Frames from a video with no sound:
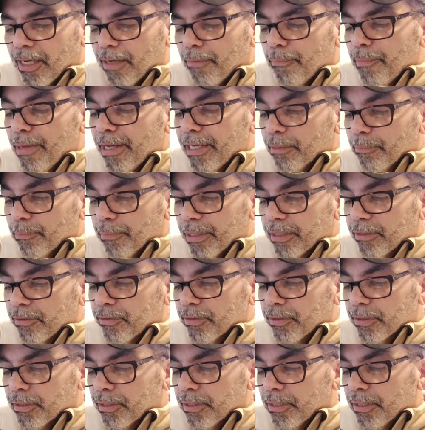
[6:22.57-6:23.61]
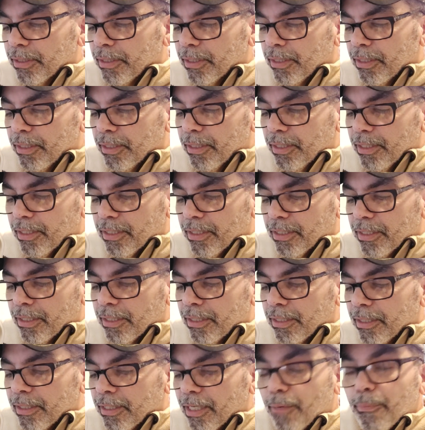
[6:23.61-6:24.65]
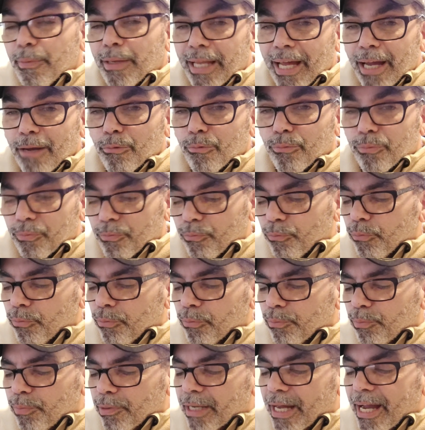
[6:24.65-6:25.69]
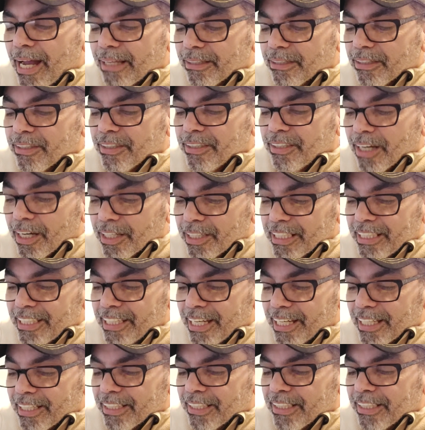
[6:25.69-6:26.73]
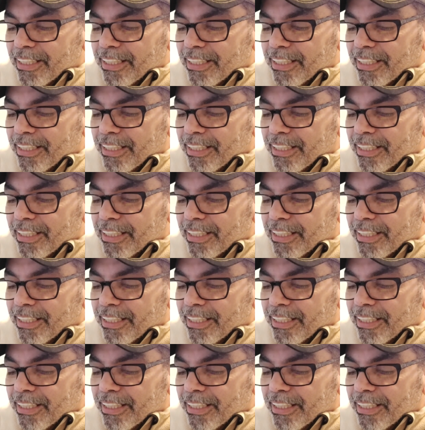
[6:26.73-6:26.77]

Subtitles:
Megaminx. I mean, I have, but I haven't done it yet.